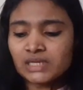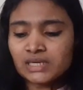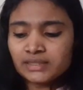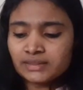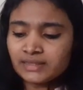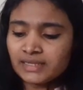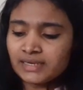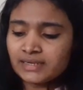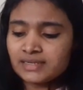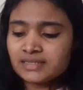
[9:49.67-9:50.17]

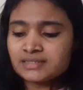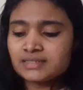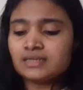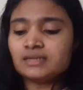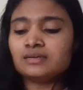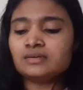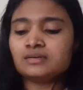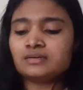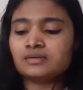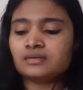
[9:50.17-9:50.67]
there is a
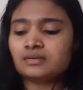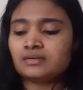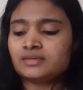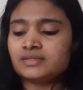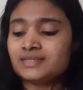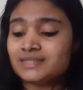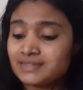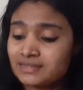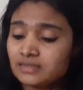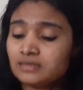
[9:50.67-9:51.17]
uh,
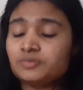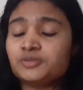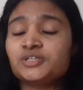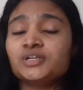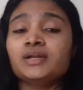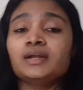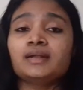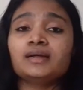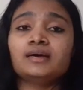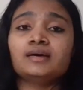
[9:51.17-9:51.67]

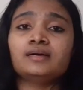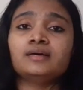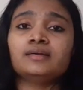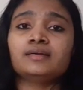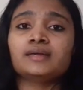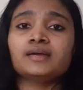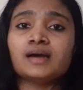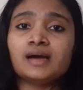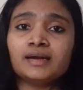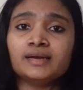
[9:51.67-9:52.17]
description uh,
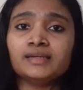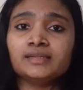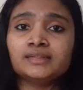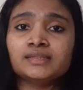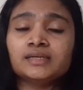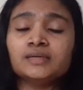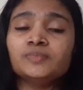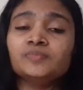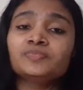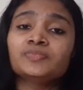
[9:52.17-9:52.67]
regarding
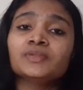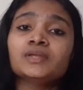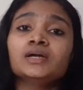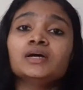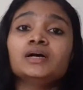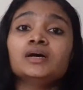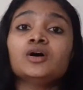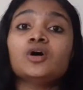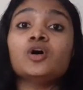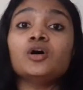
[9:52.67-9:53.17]
the
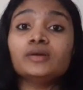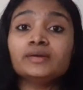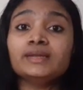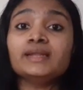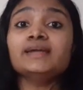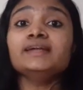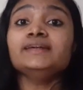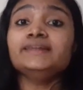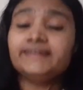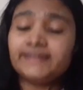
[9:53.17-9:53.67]

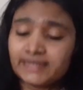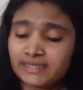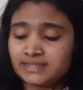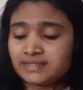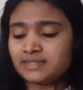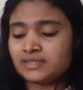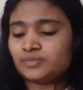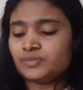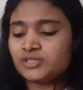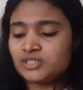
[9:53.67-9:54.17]
online
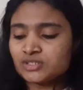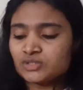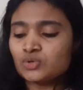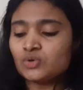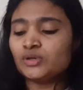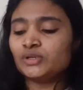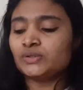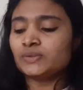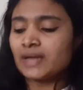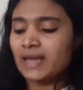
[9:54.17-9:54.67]
test which is
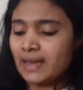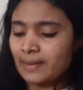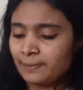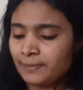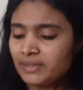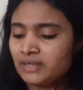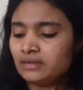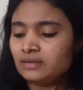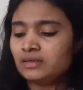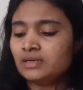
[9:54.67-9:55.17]
going to
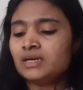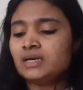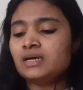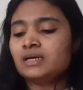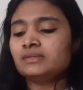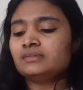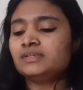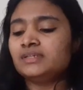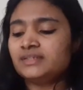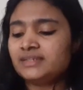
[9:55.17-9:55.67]
happen.
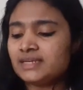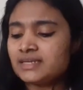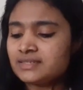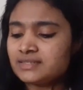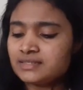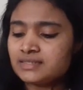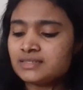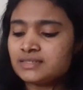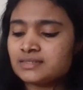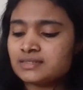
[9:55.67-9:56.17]
The
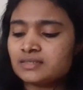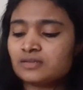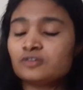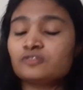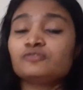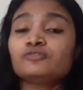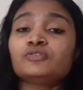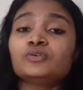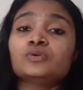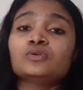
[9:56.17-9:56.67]
test is
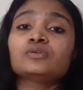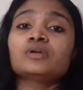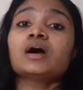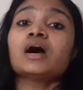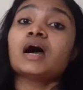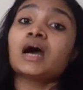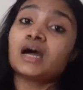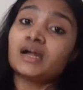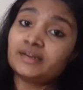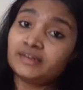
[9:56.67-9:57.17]

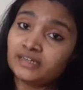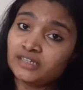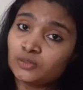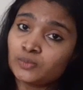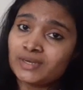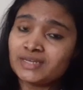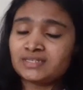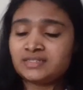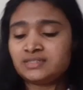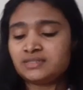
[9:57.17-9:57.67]
400
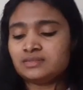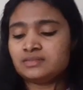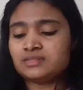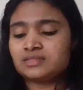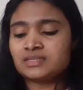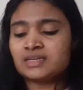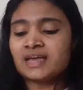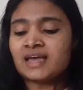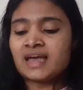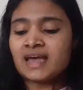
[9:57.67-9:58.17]

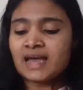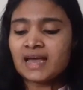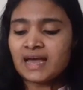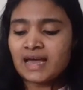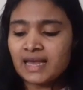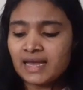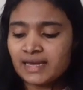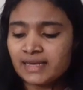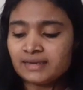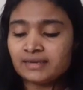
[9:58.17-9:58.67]
questions
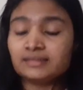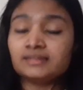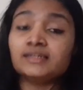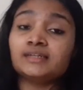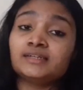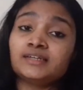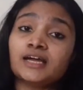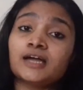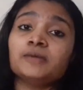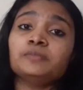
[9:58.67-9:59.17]
and
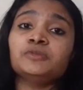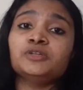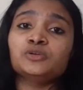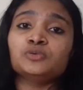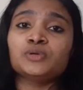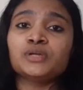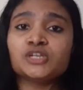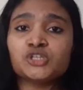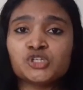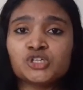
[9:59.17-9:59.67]
the time
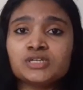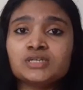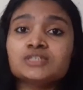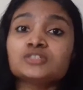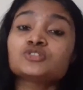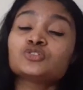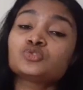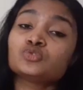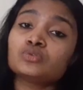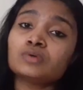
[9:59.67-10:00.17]
duration
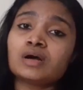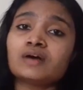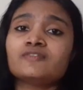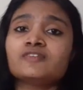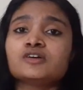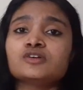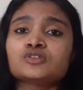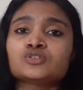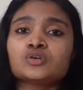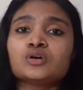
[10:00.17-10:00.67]
is 2
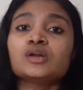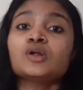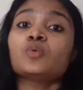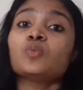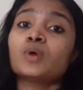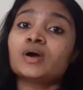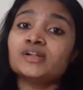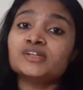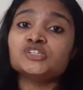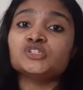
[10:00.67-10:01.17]
hours or
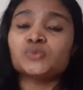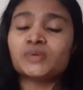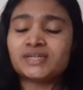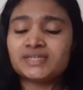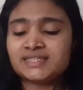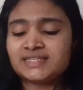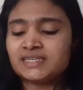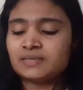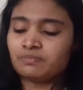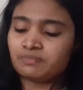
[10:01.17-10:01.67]

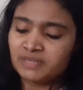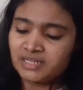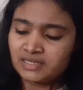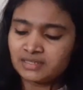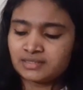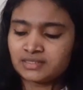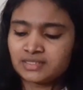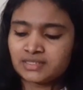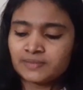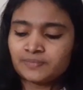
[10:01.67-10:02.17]
120
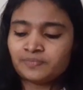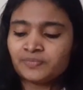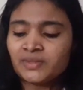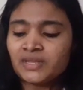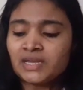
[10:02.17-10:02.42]
minutes.